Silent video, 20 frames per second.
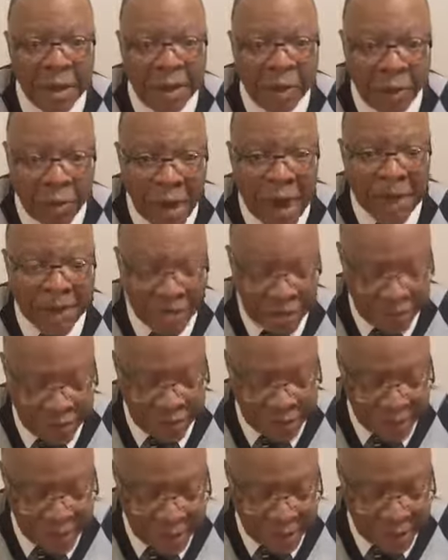
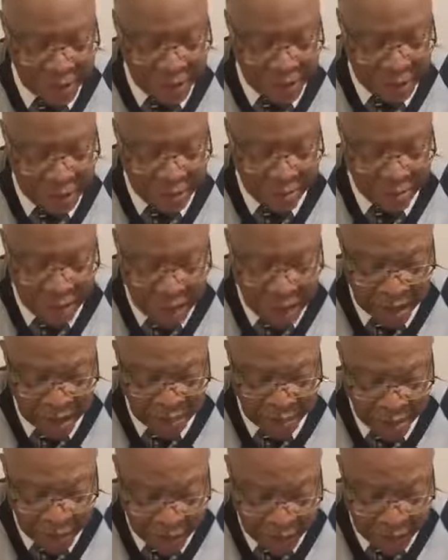righteous, amen,
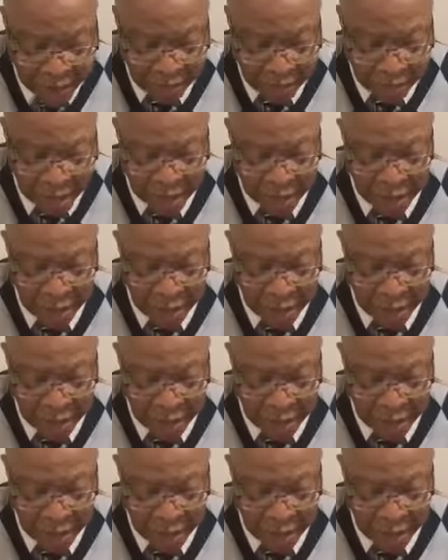behavior.